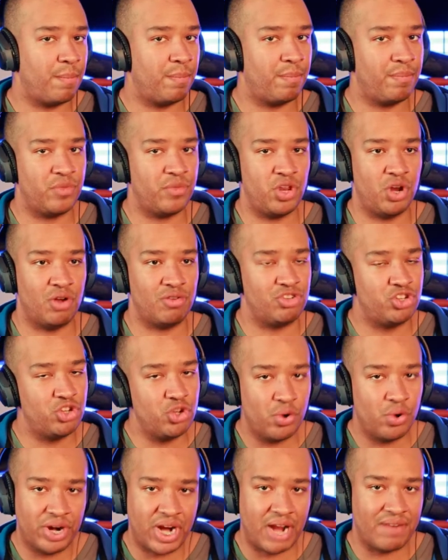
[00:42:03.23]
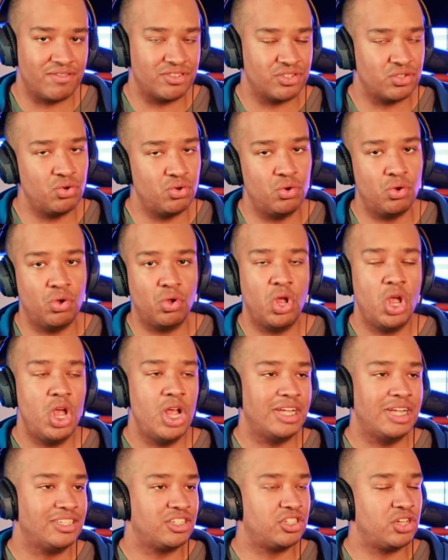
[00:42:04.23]
you know tutoring after school.
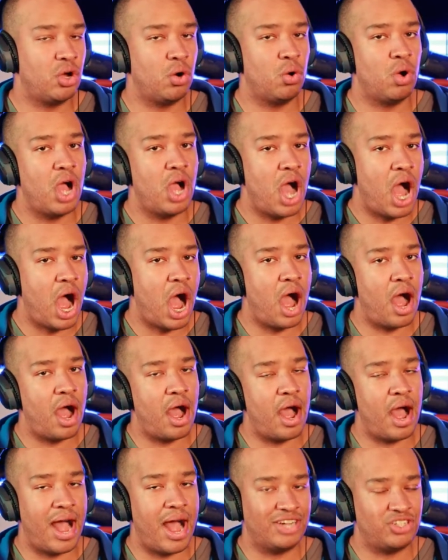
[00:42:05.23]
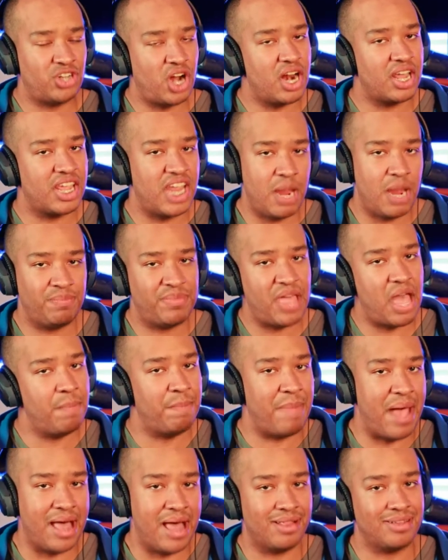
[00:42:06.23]
So I try to keep that
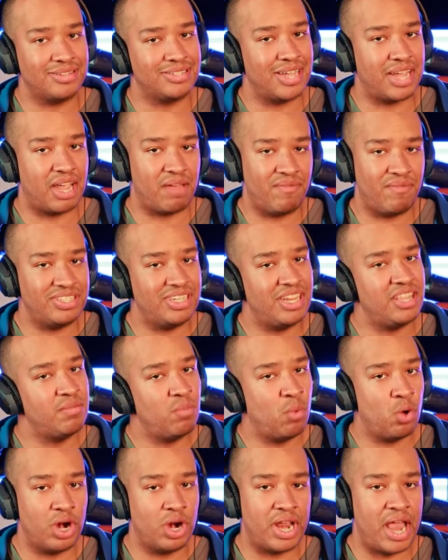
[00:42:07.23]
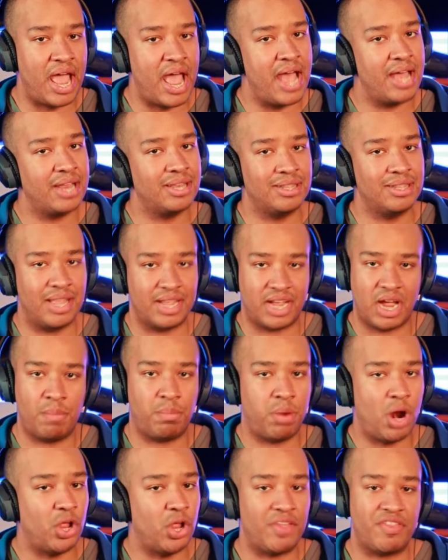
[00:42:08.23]
balance. Like if it's anything more than that, like I
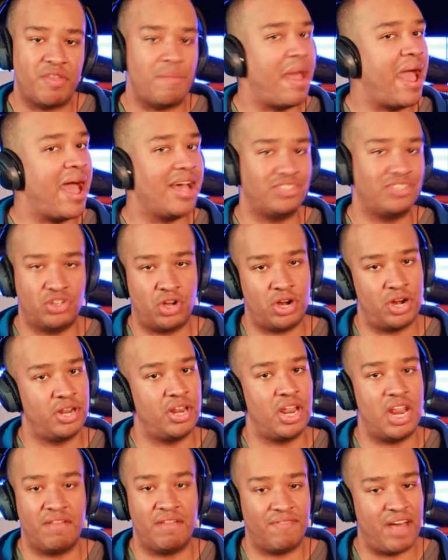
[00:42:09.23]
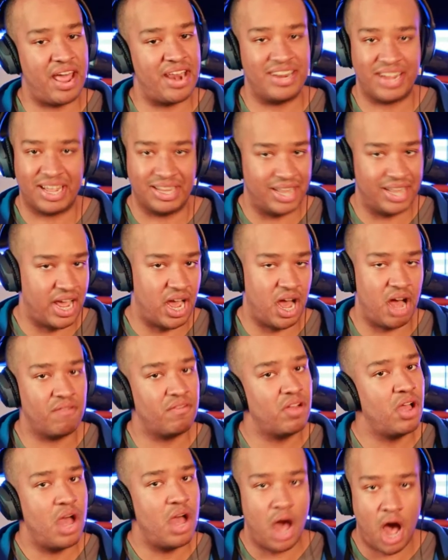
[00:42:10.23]
probably have to pass on it. And if I take a layoff,
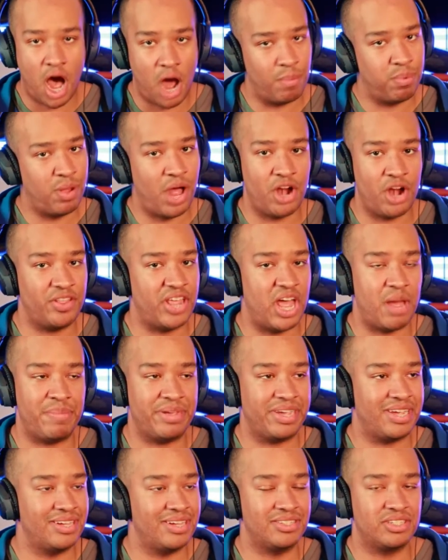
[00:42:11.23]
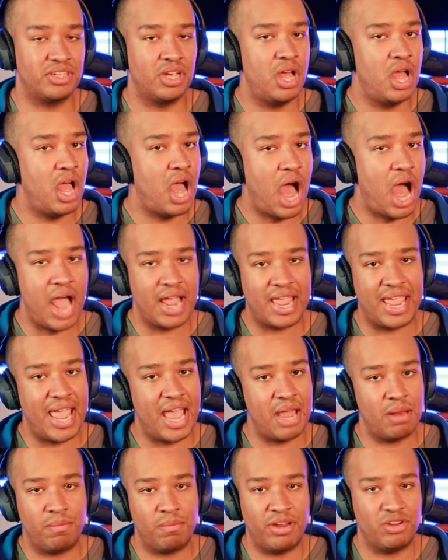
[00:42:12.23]
I'll probably do that because I
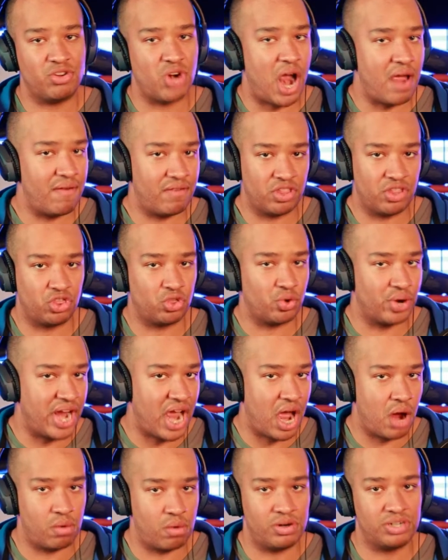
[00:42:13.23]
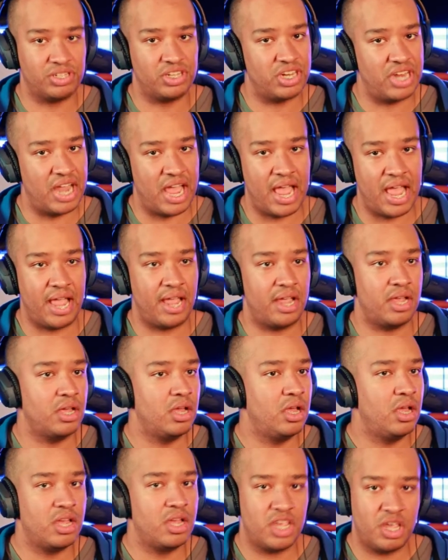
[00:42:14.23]
can't be driving three hours a day
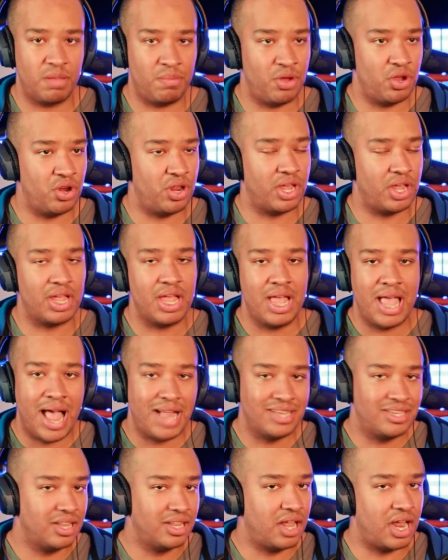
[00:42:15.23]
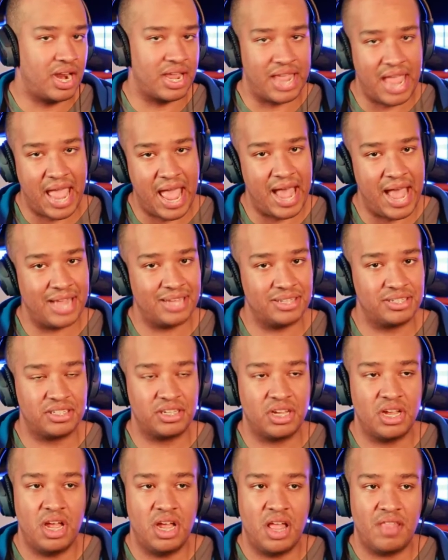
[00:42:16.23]
commuting. That's a lot of gas
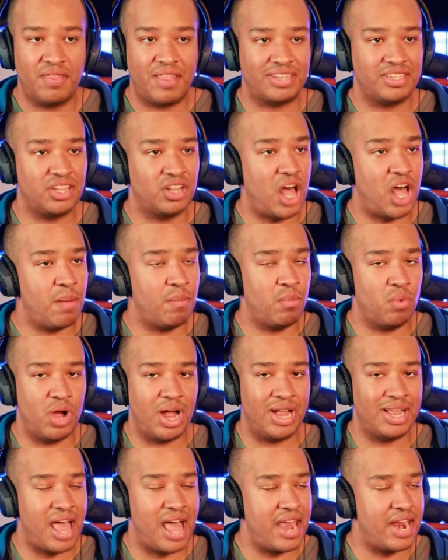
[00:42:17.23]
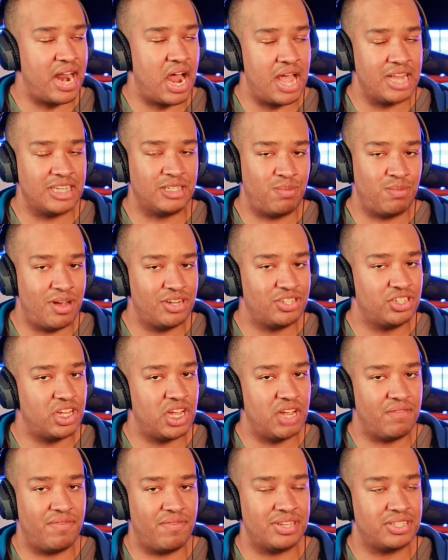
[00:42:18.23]
that's a lot more, and especially
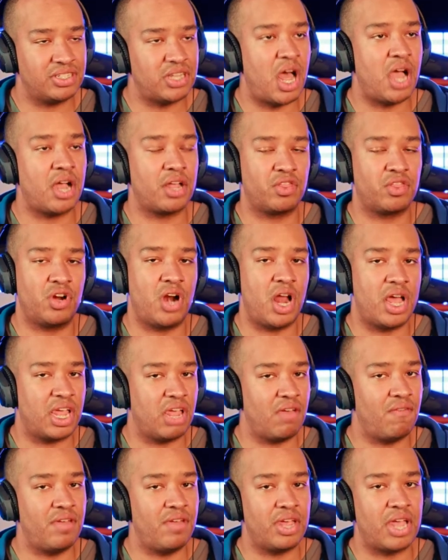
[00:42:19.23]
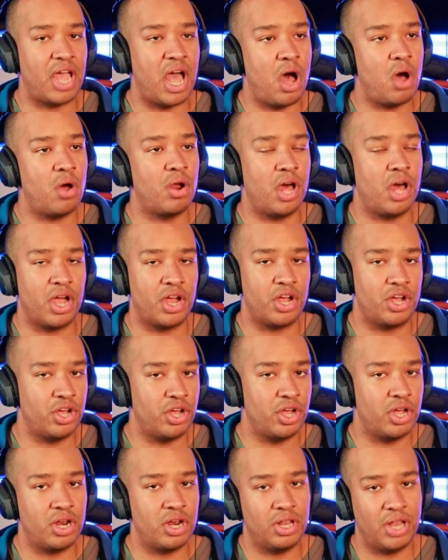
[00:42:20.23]
if it's not they're not giving out a
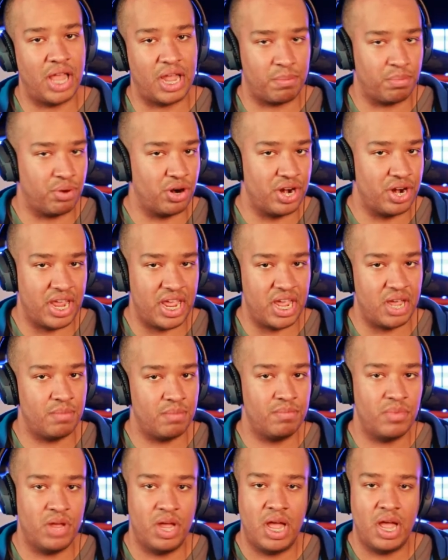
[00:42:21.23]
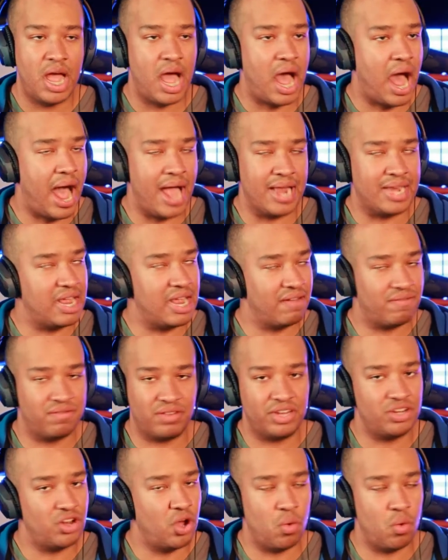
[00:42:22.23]
good like per diem i definitely
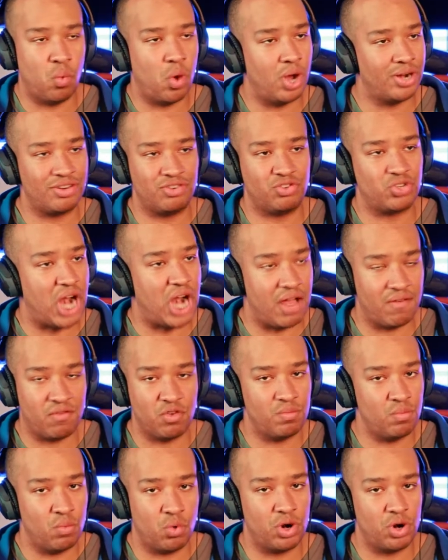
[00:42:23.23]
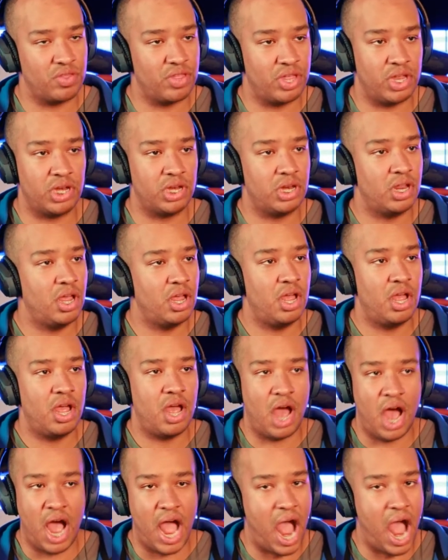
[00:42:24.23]
don't want to travel more than
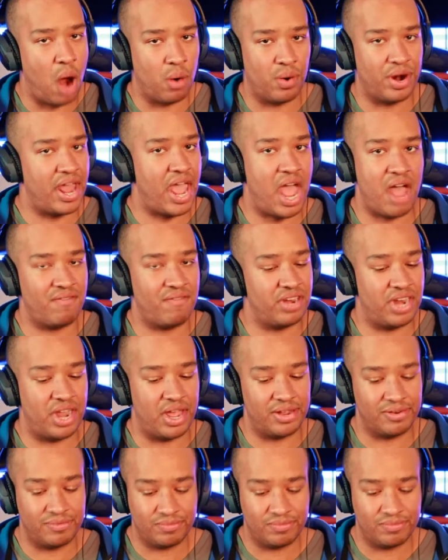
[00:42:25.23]
an hour and a half a day